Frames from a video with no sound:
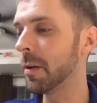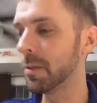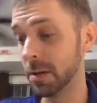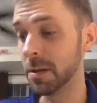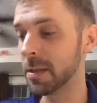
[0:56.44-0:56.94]

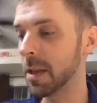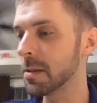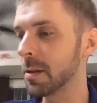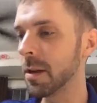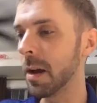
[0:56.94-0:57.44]
discuss
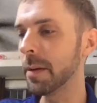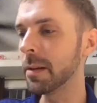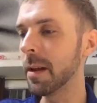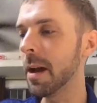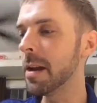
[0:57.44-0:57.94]
our topic
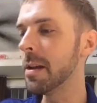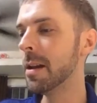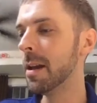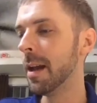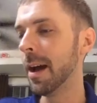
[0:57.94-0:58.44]
tonight.
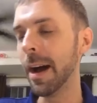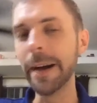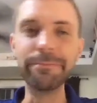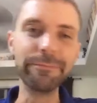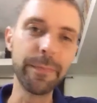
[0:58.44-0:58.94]

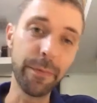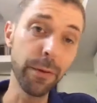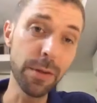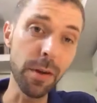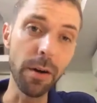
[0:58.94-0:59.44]
For
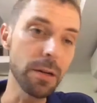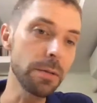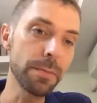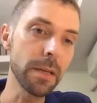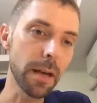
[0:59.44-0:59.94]
starters,
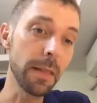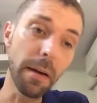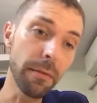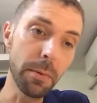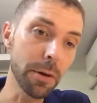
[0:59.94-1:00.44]
because I
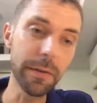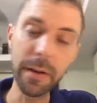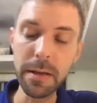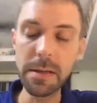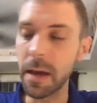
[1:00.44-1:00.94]
love the book of
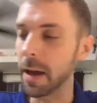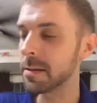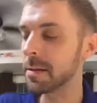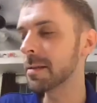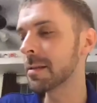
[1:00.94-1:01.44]
Ecclesiastes,